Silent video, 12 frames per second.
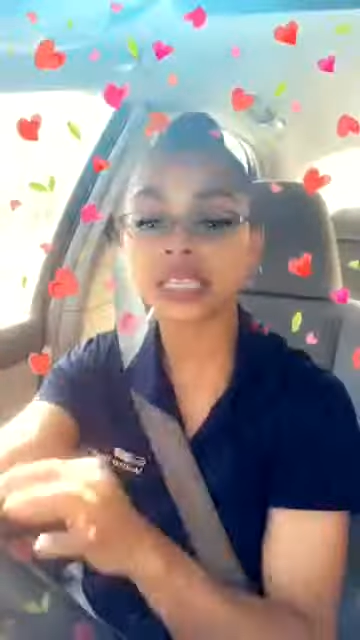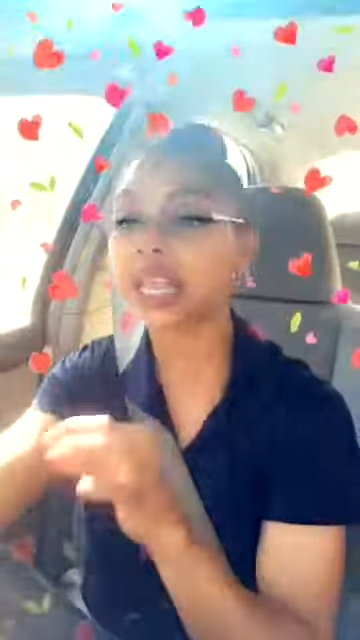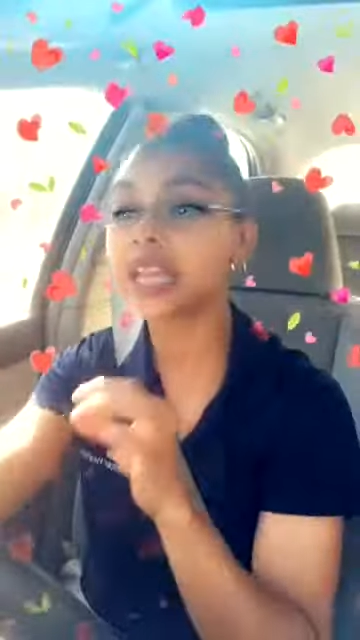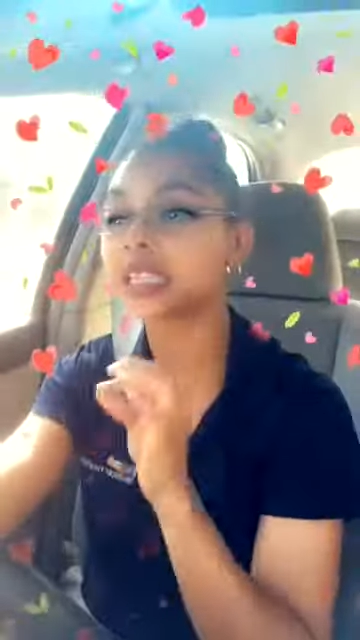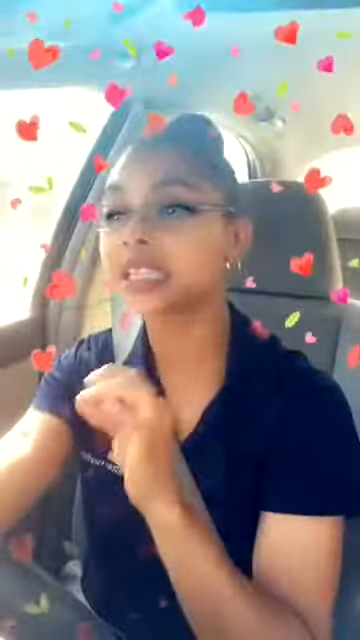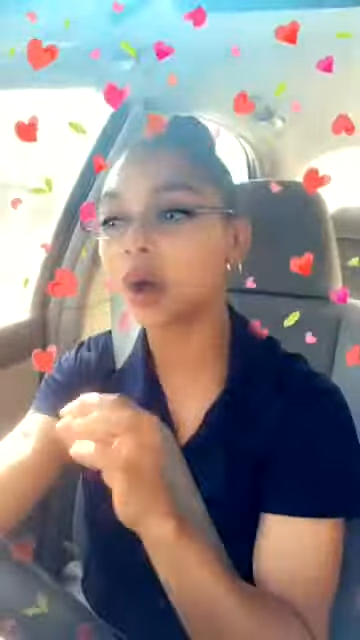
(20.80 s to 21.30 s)

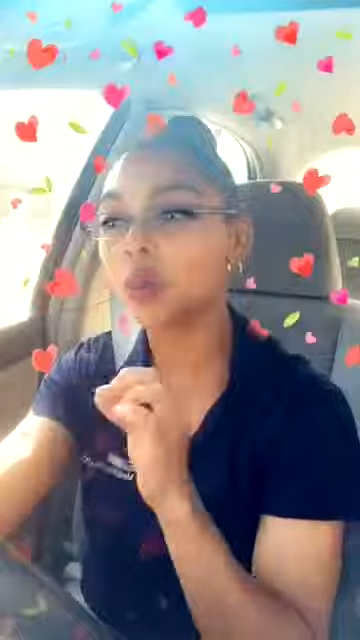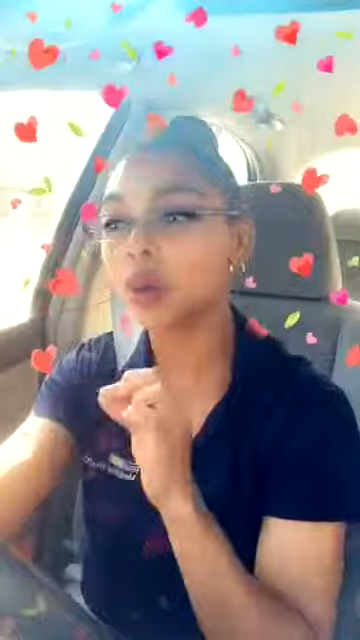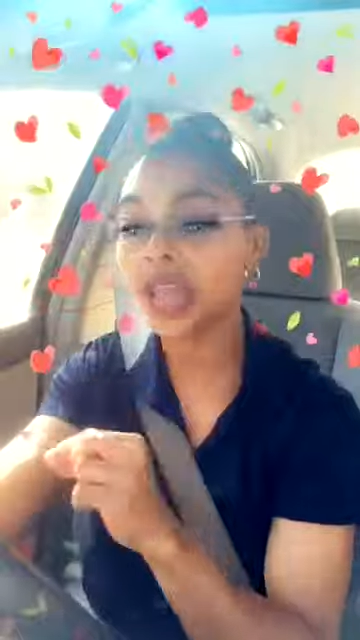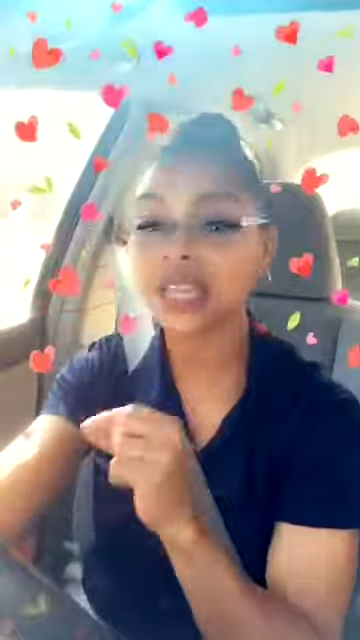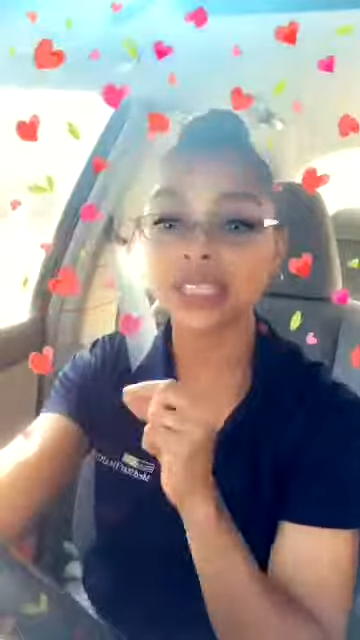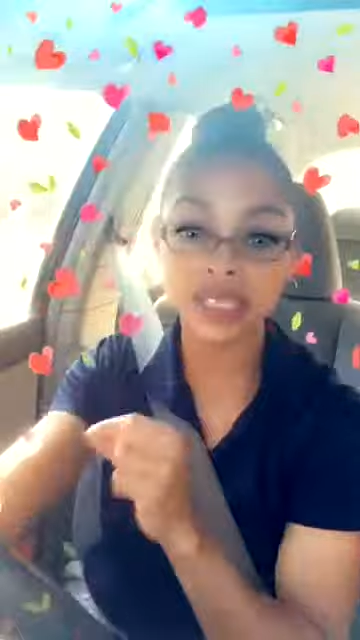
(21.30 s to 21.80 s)
thing that
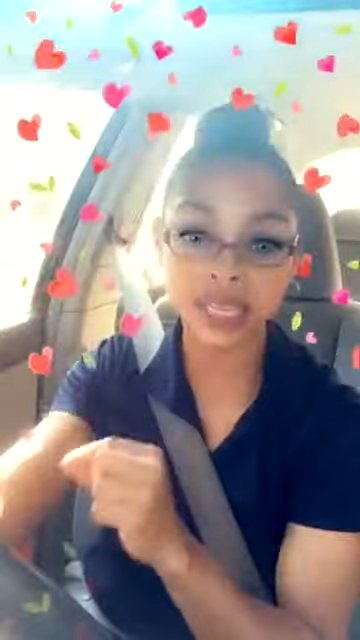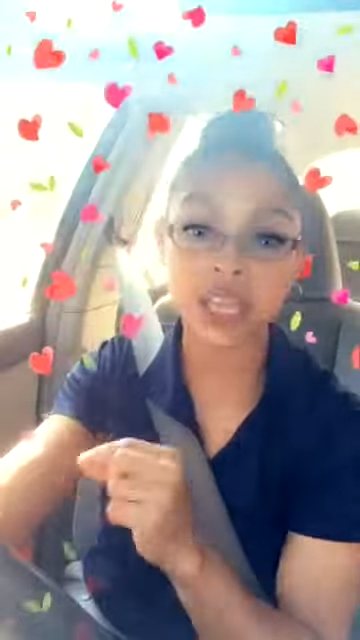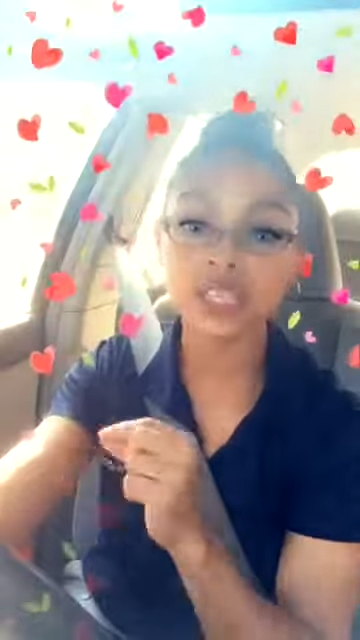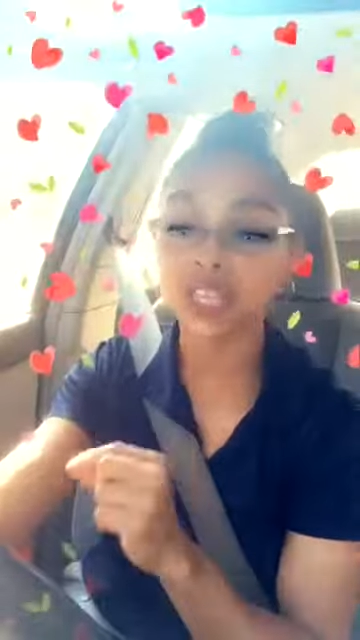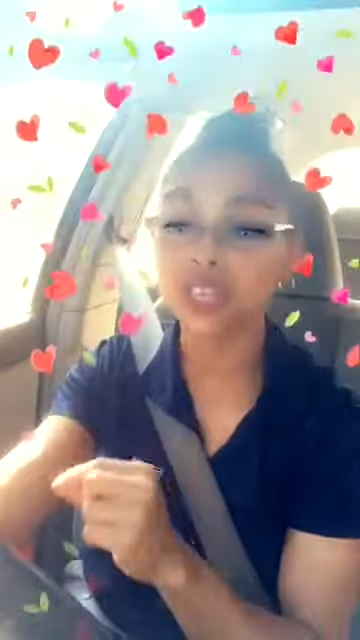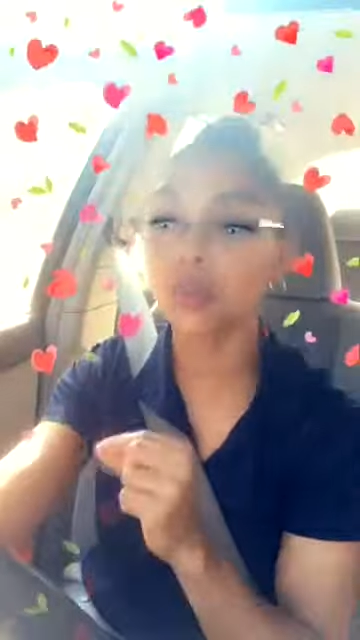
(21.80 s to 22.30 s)
someone has
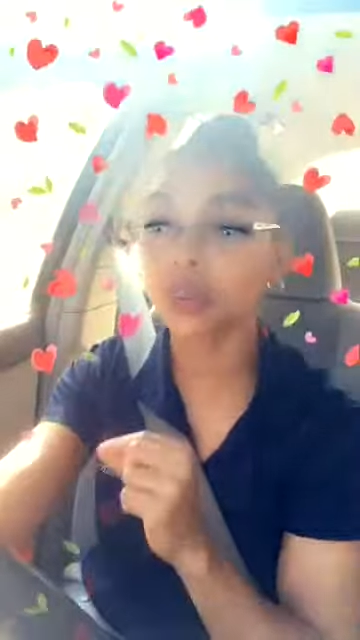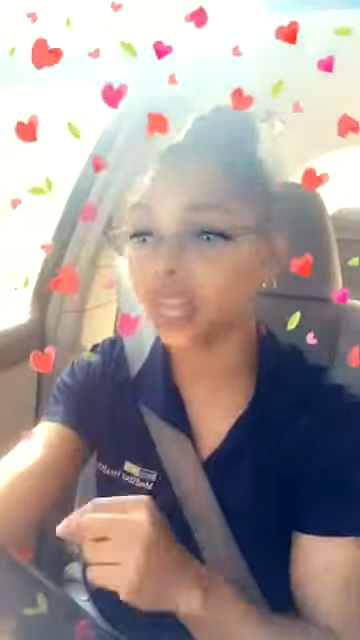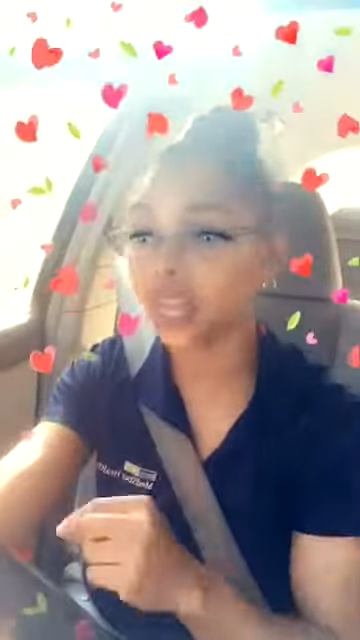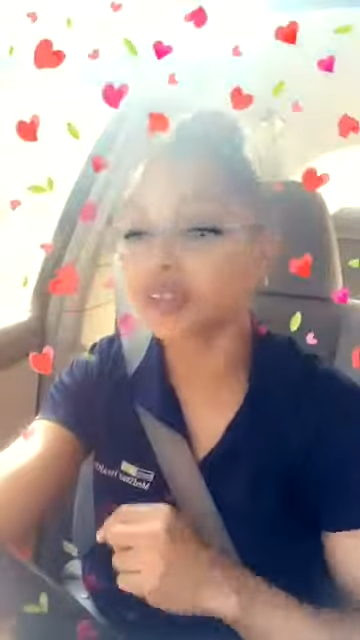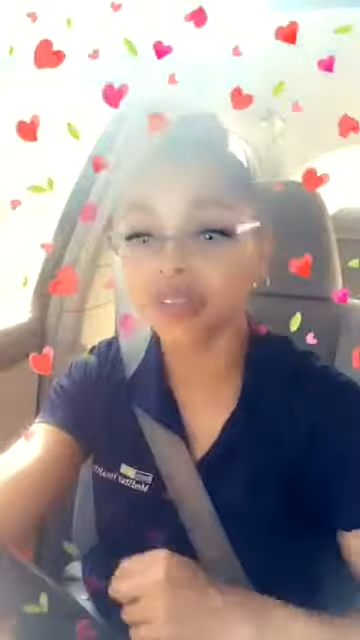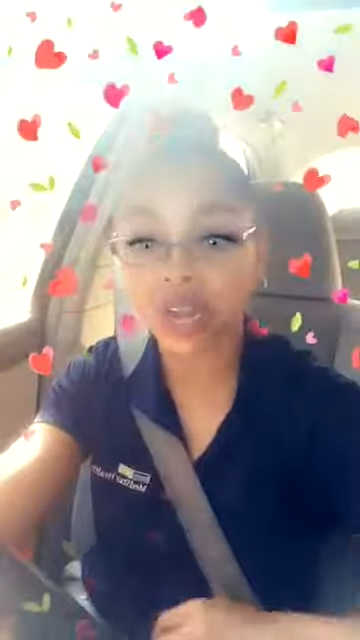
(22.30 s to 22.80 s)
done to you
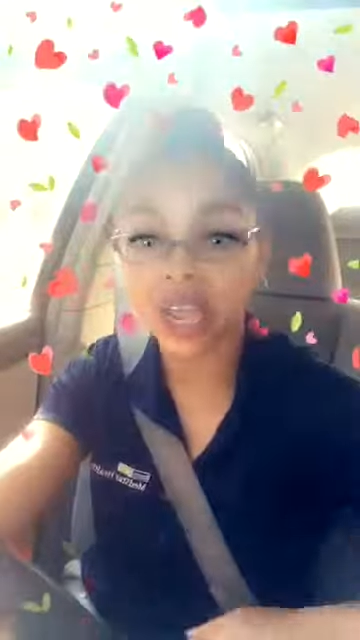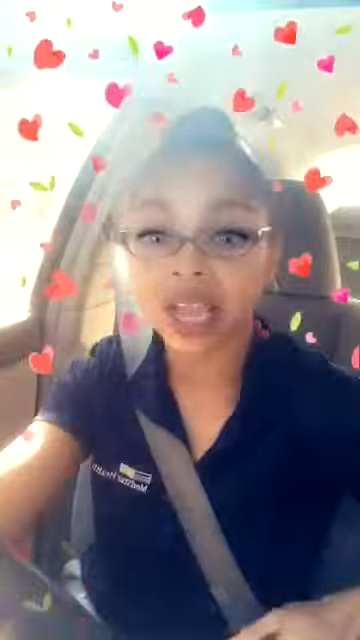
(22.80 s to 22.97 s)
being a renegade